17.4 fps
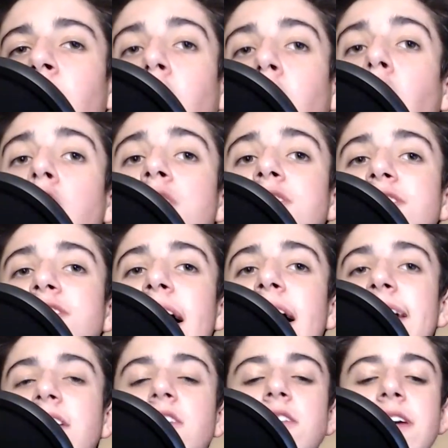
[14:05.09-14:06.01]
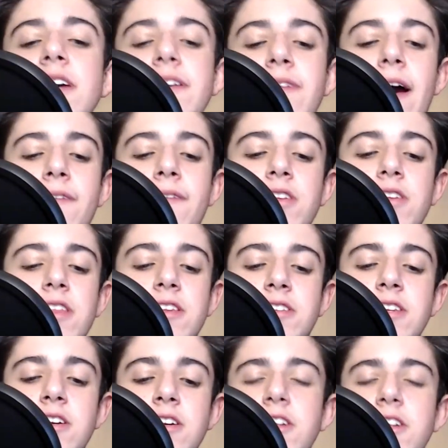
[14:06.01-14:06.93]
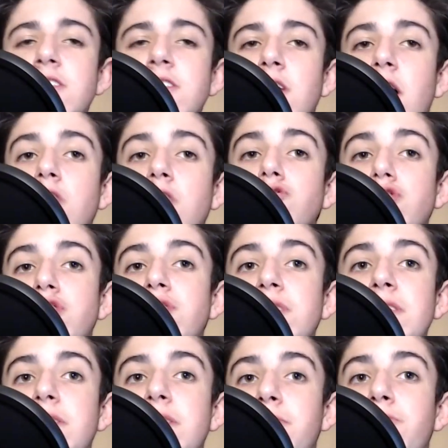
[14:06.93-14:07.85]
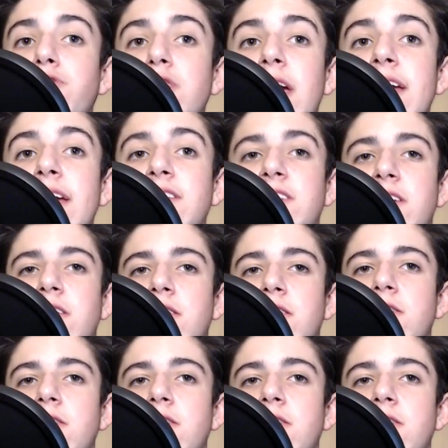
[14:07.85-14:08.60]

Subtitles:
Hartenstein could leave after this year. He's an unrestricted free agent.